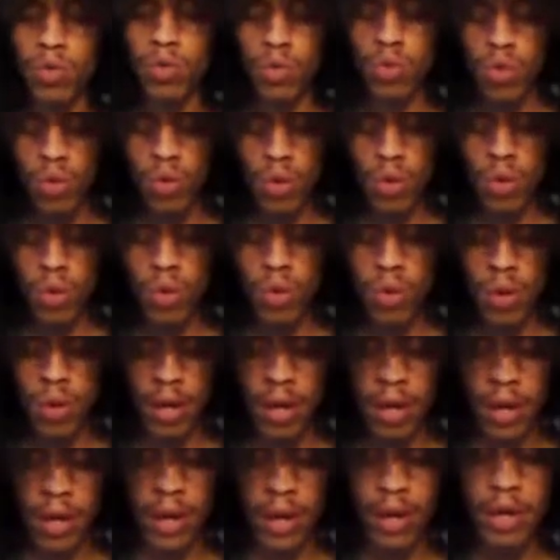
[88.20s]
go through
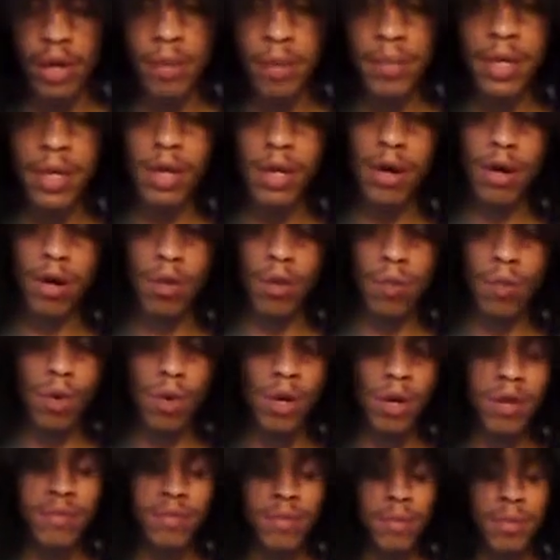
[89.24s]
an enemy or
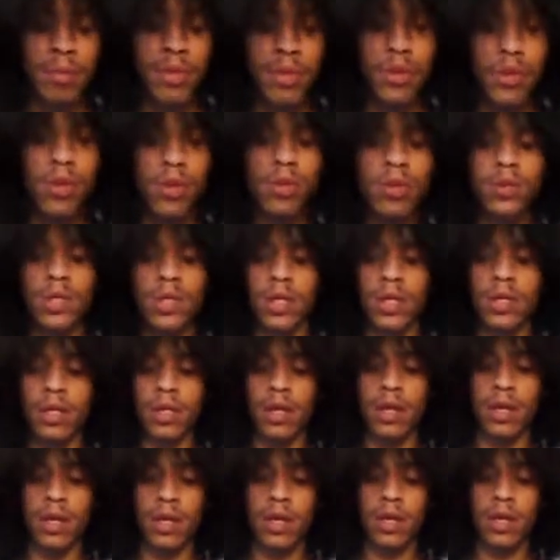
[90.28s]
one of them dudes,
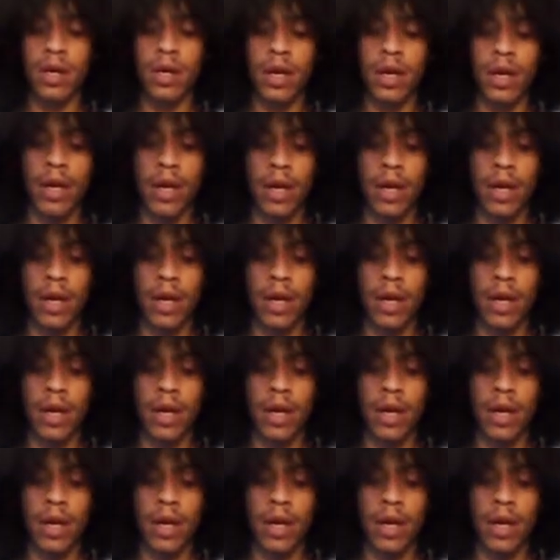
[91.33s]
and then